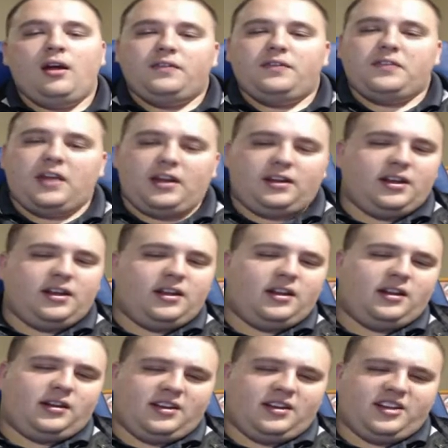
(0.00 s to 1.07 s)

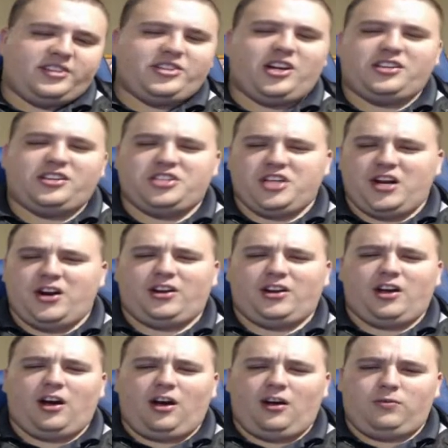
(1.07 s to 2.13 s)
didn't ditch on Jared
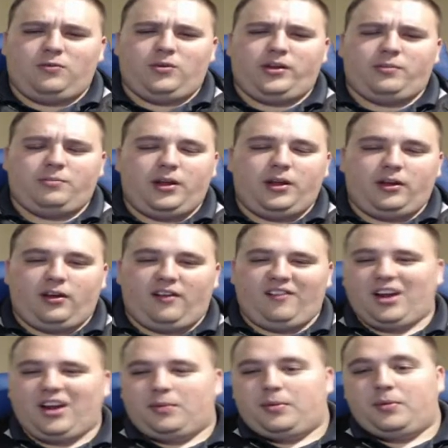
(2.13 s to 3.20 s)
Goff when a
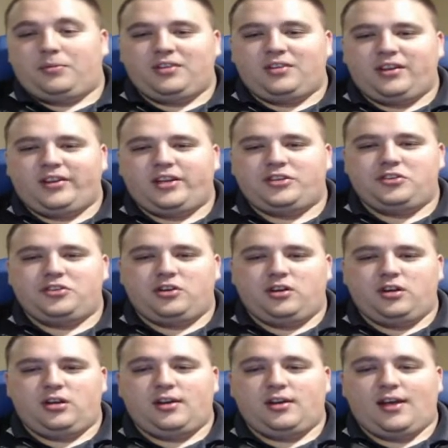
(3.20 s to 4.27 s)
lot of people said they
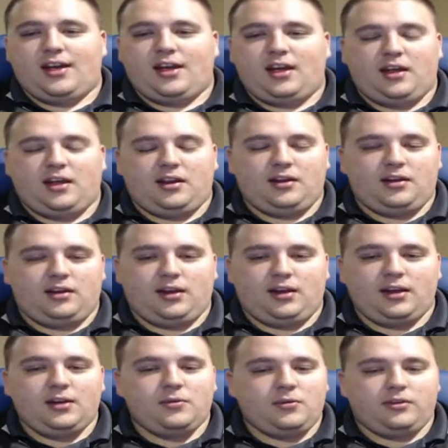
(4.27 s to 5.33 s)
should, and
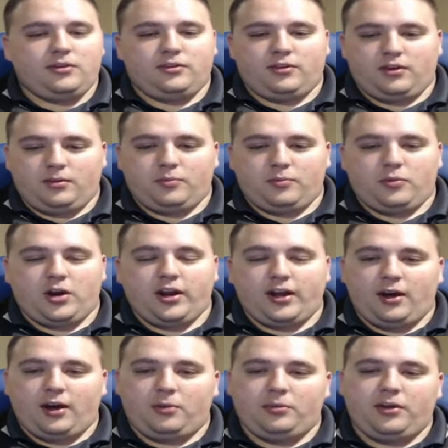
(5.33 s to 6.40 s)
he was a
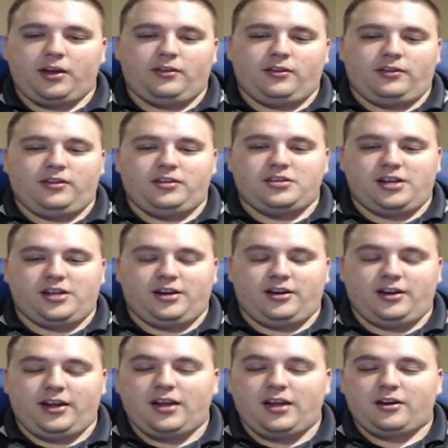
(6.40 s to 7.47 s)
breakout player this year.
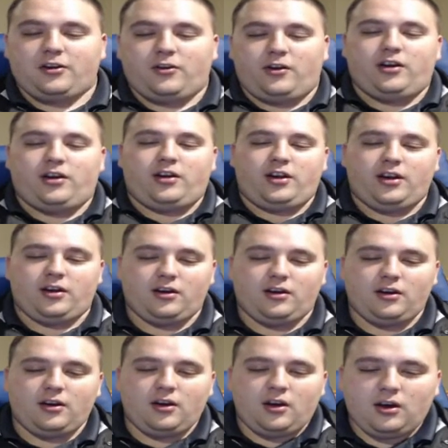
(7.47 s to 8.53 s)
He had a career year.
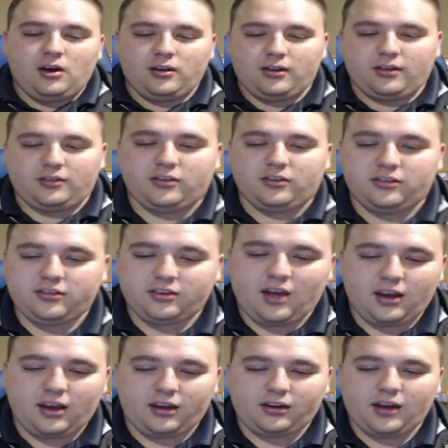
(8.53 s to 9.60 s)
This is
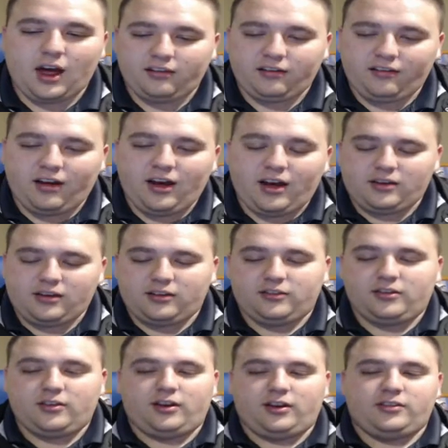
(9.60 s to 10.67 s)
saying not a lot
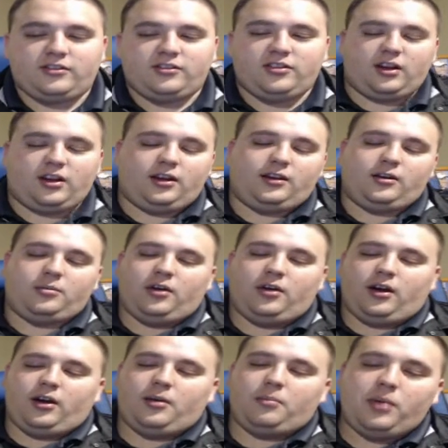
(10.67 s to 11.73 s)
considering he's a second-year
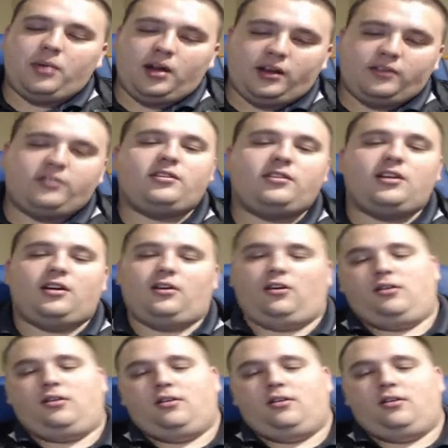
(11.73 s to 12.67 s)
player, but still.